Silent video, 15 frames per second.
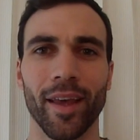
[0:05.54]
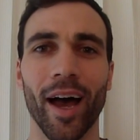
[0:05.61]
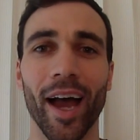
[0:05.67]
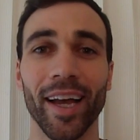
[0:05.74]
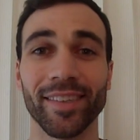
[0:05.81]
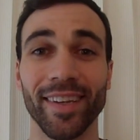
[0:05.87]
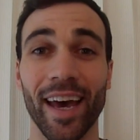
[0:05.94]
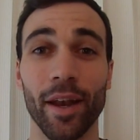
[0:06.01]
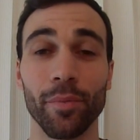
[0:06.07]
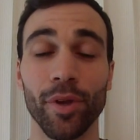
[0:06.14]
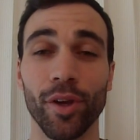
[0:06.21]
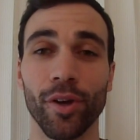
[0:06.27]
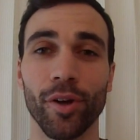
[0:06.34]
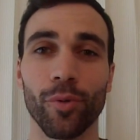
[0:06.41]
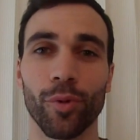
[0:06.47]
Hi, it's Adam
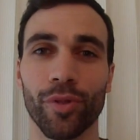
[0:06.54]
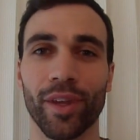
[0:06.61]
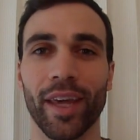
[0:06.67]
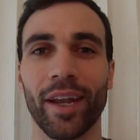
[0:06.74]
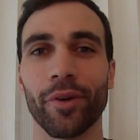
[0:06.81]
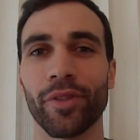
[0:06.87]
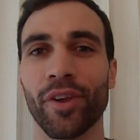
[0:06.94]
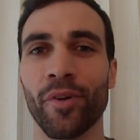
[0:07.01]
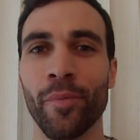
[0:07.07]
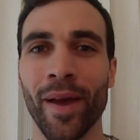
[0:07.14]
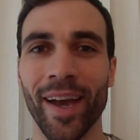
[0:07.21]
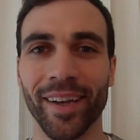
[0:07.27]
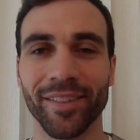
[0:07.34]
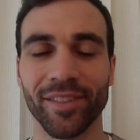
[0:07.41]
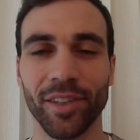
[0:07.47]
here with Get Out There
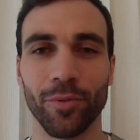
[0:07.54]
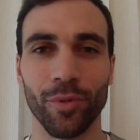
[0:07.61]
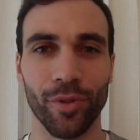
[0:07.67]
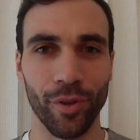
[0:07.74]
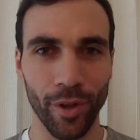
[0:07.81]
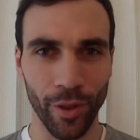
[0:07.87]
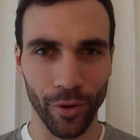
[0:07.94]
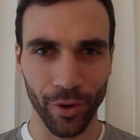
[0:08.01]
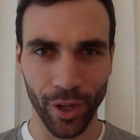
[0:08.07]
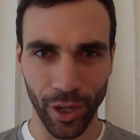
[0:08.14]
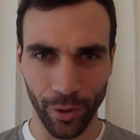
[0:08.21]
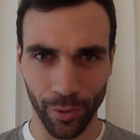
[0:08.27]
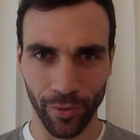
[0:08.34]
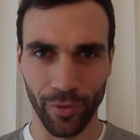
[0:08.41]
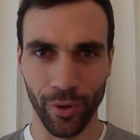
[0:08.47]
Magazine with another
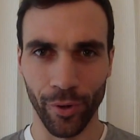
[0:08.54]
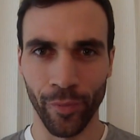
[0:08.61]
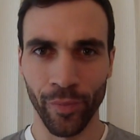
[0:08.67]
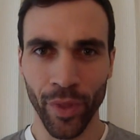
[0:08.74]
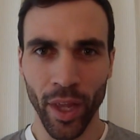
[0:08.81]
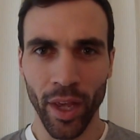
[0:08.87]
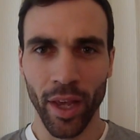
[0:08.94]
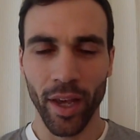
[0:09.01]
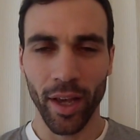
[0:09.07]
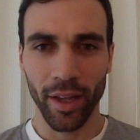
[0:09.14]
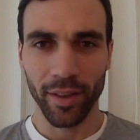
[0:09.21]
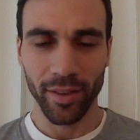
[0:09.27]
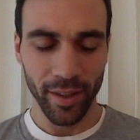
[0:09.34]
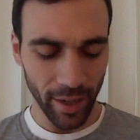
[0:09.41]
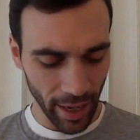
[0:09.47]
gear review.
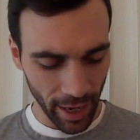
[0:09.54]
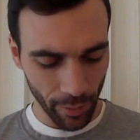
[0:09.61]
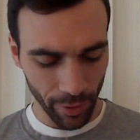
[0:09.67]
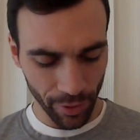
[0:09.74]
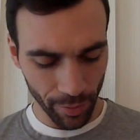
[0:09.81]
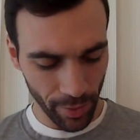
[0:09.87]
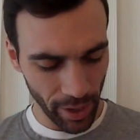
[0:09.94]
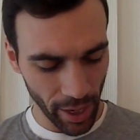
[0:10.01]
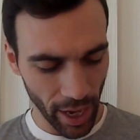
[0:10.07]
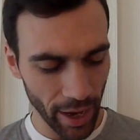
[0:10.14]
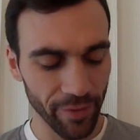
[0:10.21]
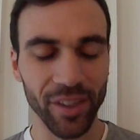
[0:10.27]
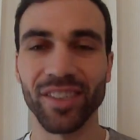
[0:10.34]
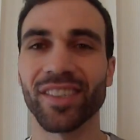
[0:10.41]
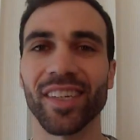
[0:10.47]
Today with me, I
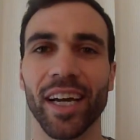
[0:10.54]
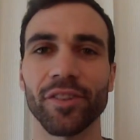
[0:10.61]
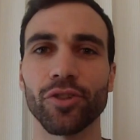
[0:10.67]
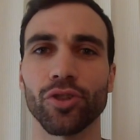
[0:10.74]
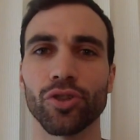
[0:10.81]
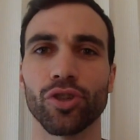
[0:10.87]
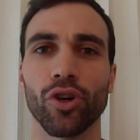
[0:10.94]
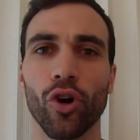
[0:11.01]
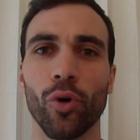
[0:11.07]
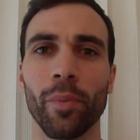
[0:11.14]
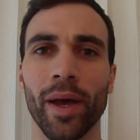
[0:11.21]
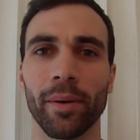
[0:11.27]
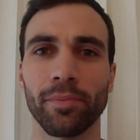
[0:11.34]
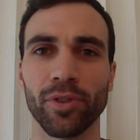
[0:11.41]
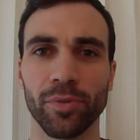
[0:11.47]
have the Skechers
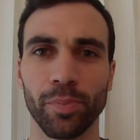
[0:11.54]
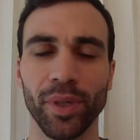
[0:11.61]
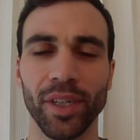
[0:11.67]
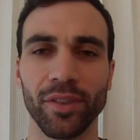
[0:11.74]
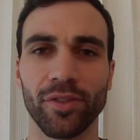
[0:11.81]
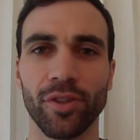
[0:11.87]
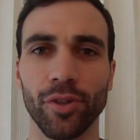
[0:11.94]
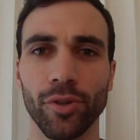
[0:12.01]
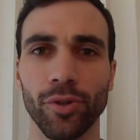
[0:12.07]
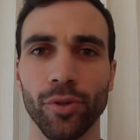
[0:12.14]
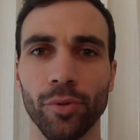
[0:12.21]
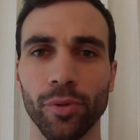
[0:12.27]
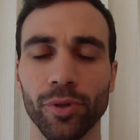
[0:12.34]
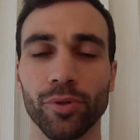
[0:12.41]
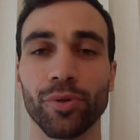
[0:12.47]
GOmeb Speed
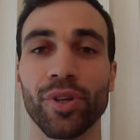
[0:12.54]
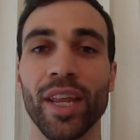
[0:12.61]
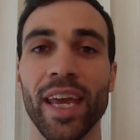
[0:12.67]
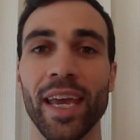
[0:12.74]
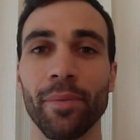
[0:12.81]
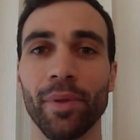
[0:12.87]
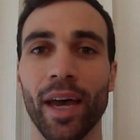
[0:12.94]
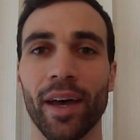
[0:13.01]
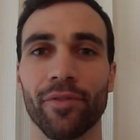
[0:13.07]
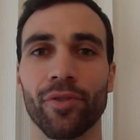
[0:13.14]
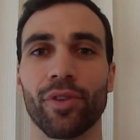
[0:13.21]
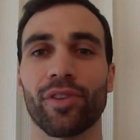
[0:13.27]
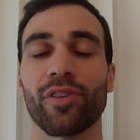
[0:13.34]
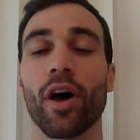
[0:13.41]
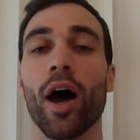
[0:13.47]
2, which were named
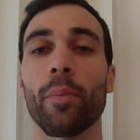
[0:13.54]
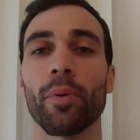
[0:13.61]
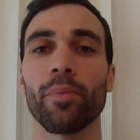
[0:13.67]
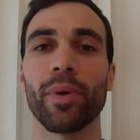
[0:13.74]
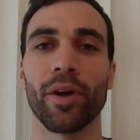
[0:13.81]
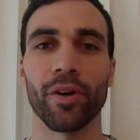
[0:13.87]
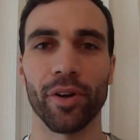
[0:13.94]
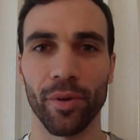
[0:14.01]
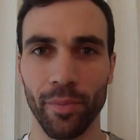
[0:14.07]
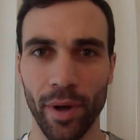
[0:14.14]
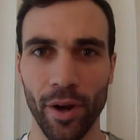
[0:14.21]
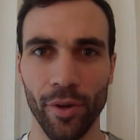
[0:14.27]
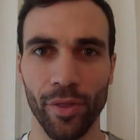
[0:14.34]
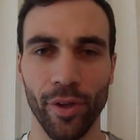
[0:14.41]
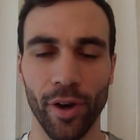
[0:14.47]
after the top American
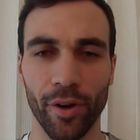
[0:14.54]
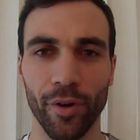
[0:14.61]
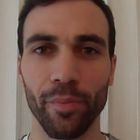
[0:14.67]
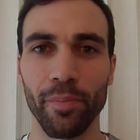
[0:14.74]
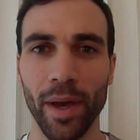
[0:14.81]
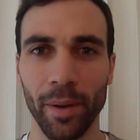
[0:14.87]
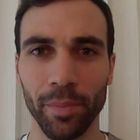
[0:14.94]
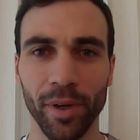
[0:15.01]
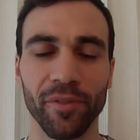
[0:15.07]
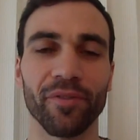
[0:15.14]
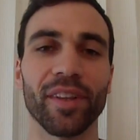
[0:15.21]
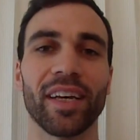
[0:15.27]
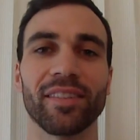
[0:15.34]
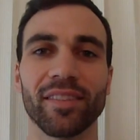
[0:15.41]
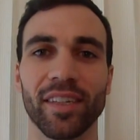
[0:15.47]
marathoner, Meb
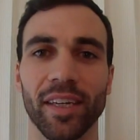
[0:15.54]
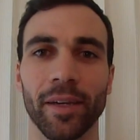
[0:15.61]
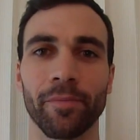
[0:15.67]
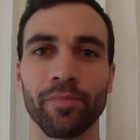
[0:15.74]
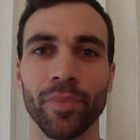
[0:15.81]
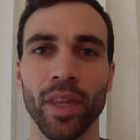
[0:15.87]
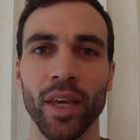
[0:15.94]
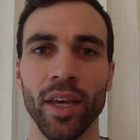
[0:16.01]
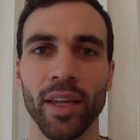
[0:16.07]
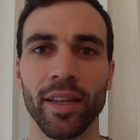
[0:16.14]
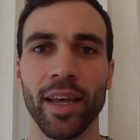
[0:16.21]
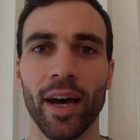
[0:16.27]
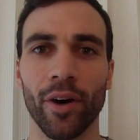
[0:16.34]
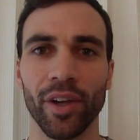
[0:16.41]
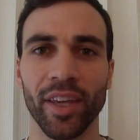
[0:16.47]
Keflezighi.
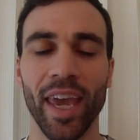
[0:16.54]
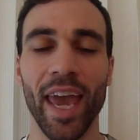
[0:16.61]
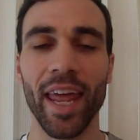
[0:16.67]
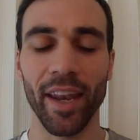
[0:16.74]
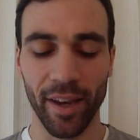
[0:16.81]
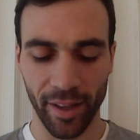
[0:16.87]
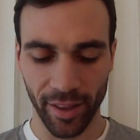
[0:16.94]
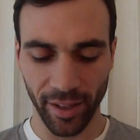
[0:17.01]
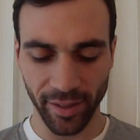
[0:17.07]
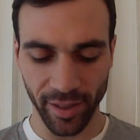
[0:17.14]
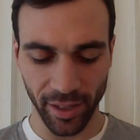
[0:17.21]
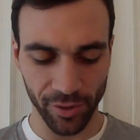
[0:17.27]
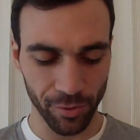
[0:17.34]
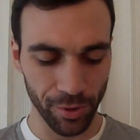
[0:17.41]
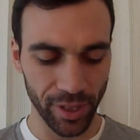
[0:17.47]
Now, in Canada, these
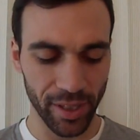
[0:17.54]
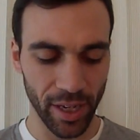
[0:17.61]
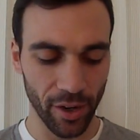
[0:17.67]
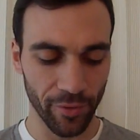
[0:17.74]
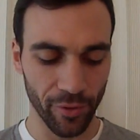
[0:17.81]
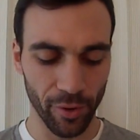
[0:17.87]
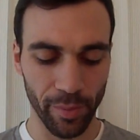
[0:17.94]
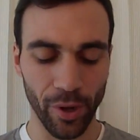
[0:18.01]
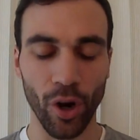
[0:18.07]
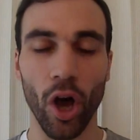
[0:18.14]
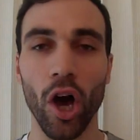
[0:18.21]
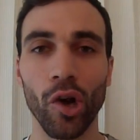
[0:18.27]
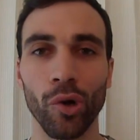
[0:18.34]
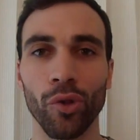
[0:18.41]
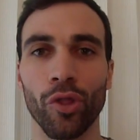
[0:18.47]
things retail for about
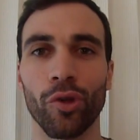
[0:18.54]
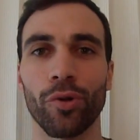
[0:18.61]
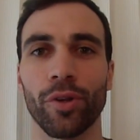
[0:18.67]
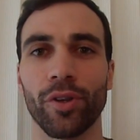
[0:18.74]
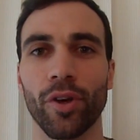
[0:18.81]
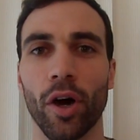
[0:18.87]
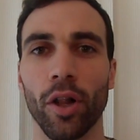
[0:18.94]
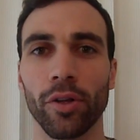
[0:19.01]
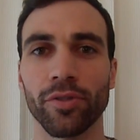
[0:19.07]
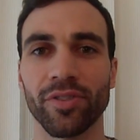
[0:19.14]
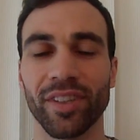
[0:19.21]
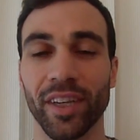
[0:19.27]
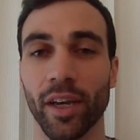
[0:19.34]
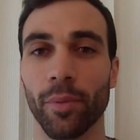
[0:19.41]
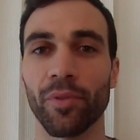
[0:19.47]
$130,
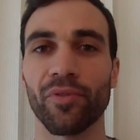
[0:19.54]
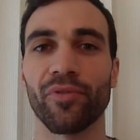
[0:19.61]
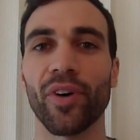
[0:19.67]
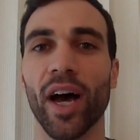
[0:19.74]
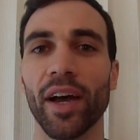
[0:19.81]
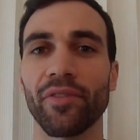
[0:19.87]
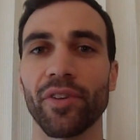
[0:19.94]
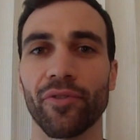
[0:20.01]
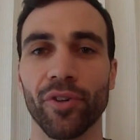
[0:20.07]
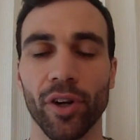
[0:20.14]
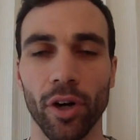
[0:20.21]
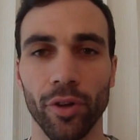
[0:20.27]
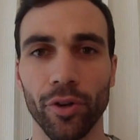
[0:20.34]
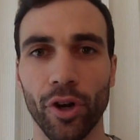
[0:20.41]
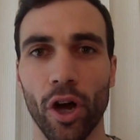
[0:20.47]
and they come in five different
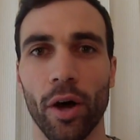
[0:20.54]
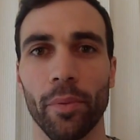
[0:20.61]
color